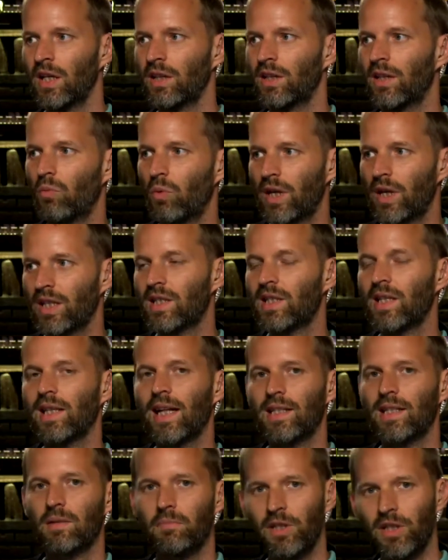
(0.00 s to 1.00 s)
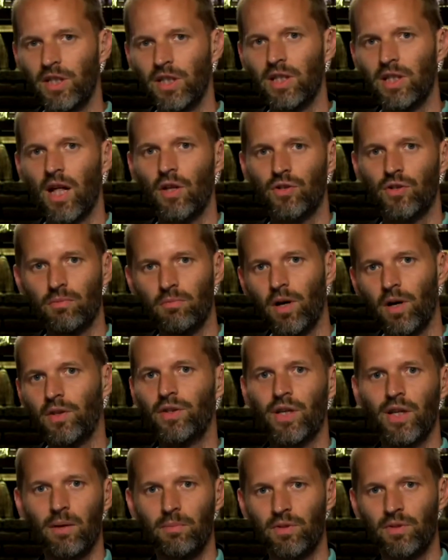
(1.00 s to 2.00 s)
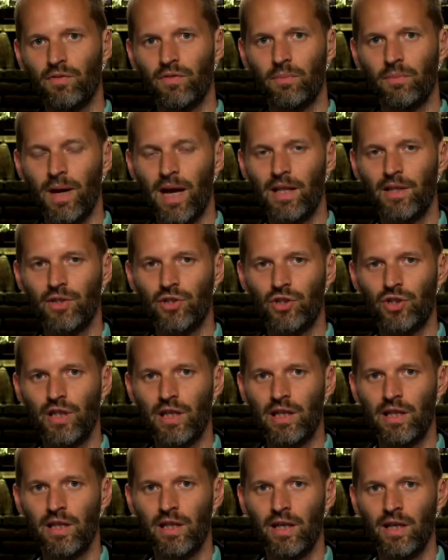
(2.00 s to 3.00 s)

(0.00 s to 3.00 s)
then we can say that's a million dollars a month that comes off the balance sheet.